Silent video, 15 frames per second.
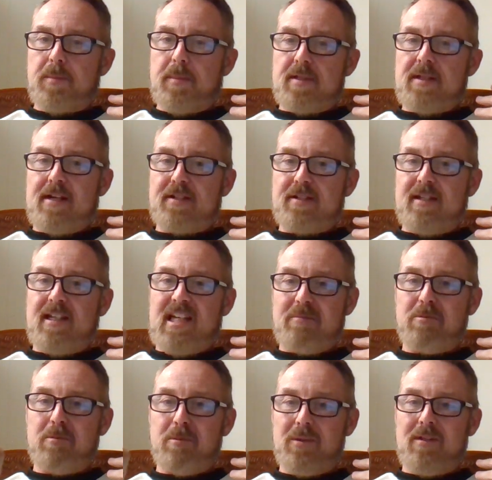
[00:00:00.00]
is actually
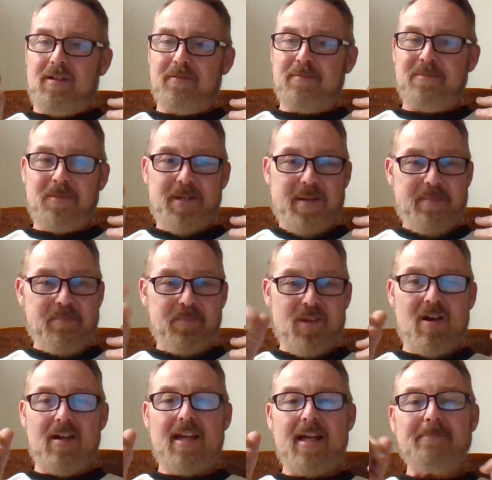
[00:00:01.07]
capable of. Right?
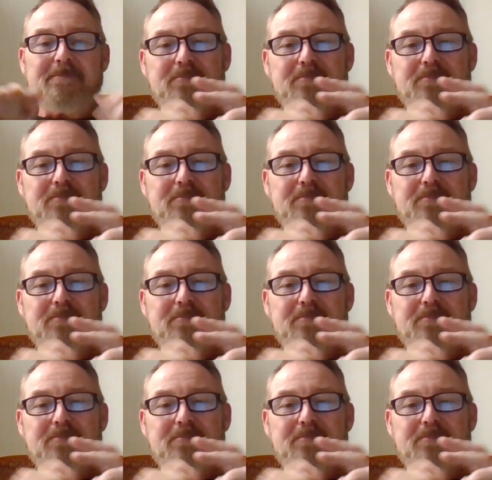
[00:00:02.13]
Okay,